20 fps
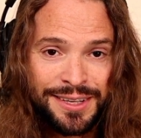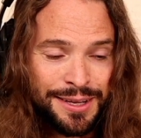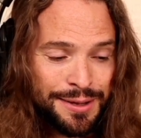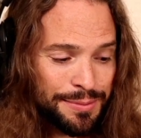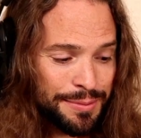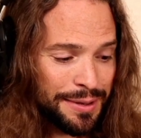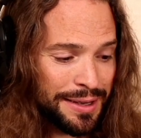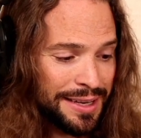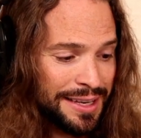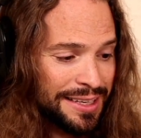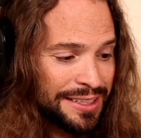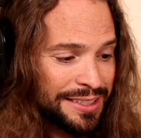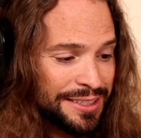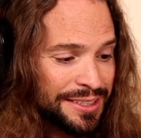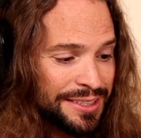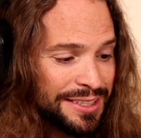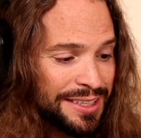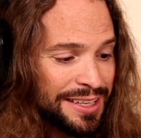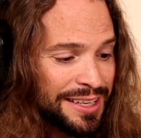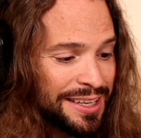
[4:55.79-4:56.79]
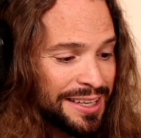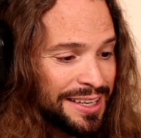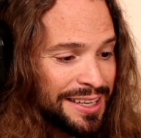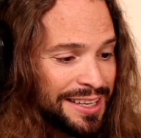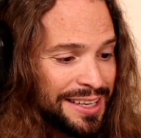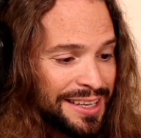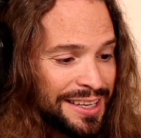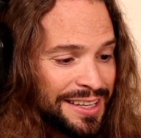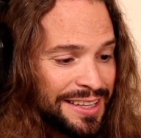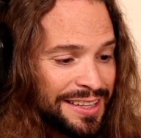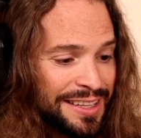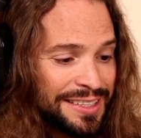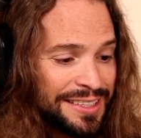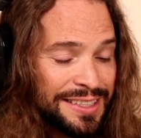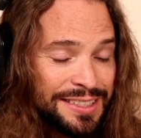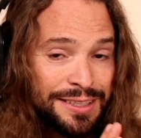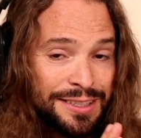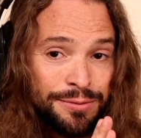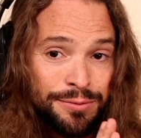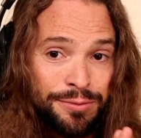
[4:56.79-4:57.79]
Because this is
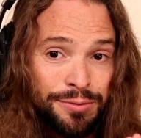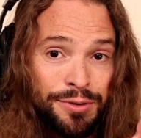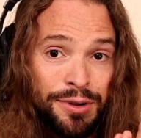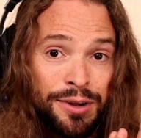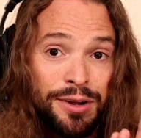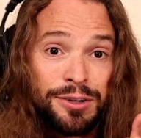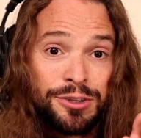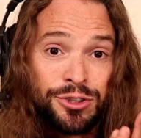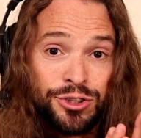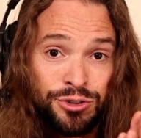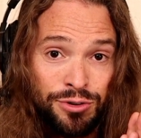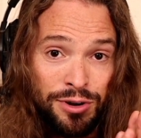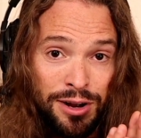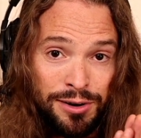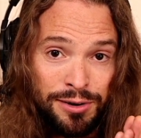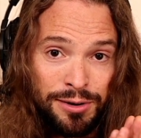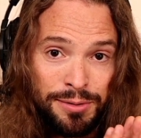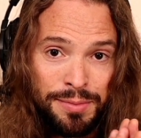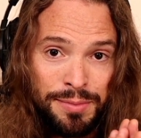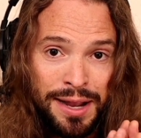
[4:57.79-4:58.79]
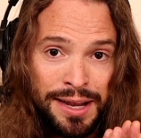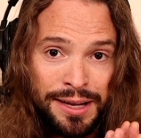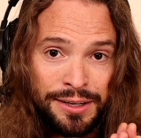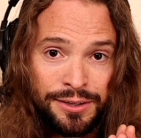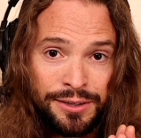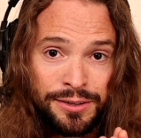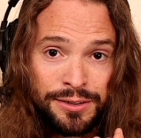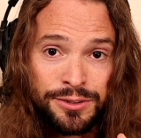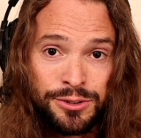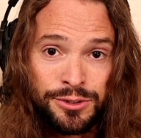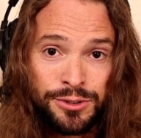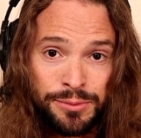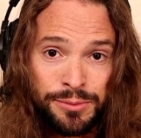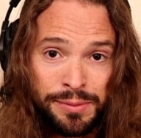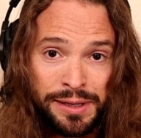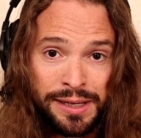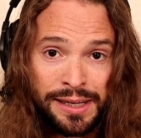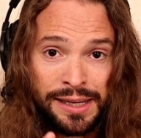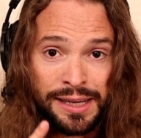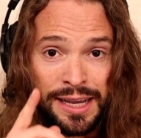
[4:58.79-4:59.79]
a Strong reminder to
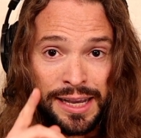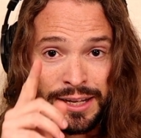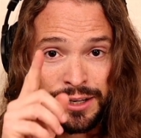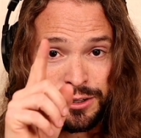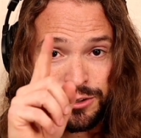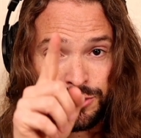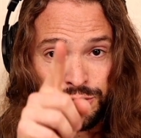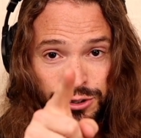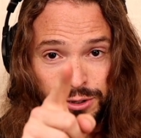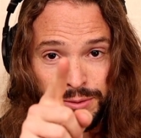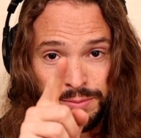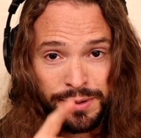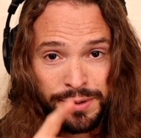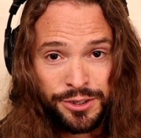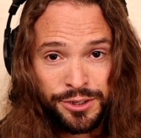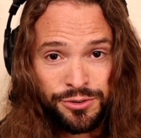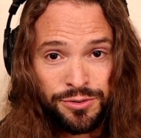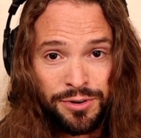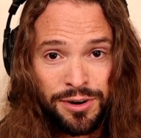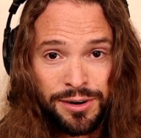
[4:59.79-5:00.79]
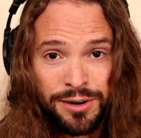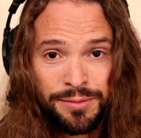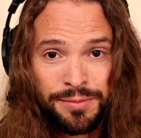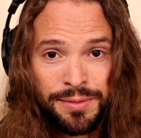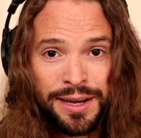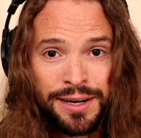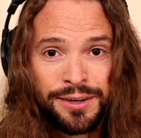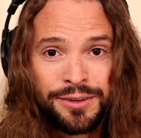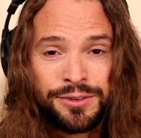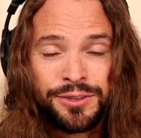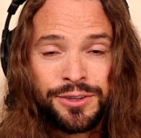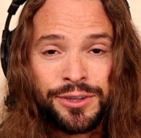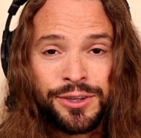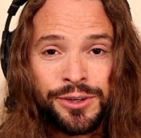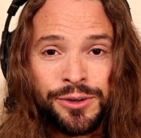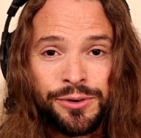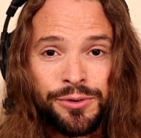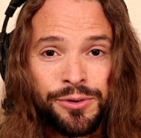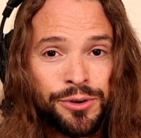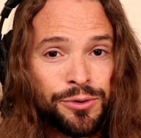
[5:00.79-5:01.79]
me, and it should be a strong reminder to
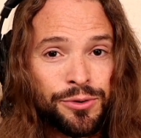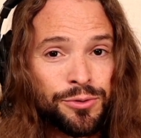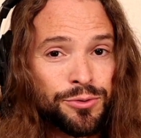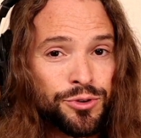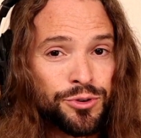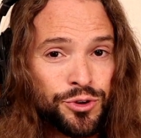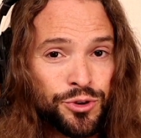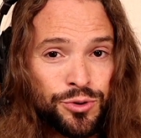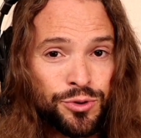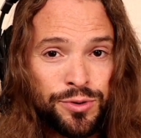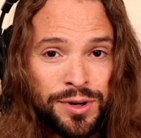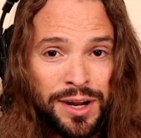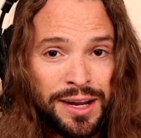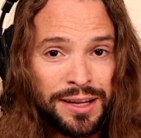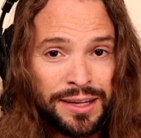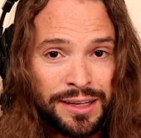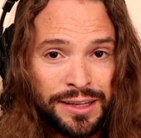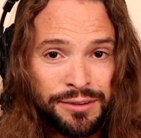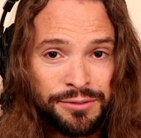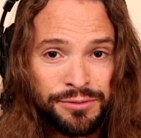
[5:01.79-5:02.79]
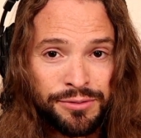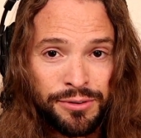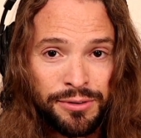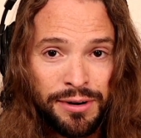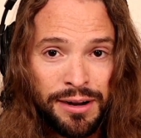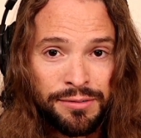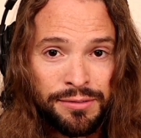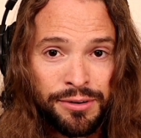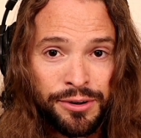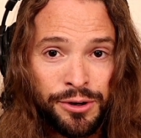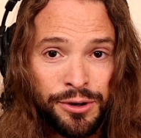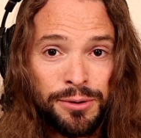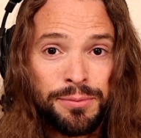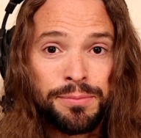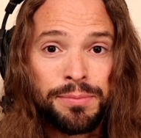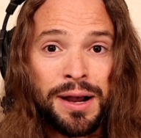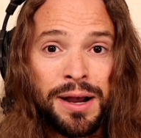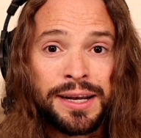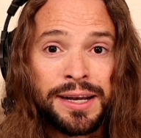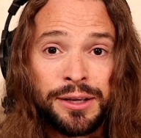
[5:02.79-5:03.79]
you. You do not live forever. Your
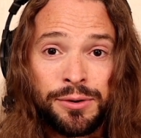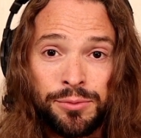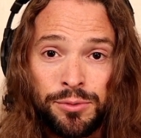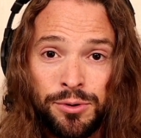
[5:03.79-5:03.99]
body will